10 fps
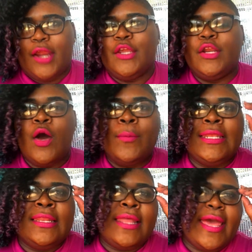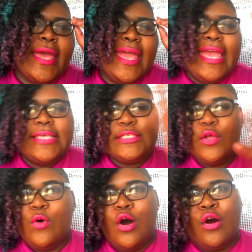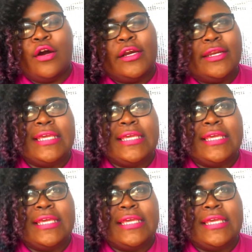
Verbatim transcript: You know, meaning that it's a little hard.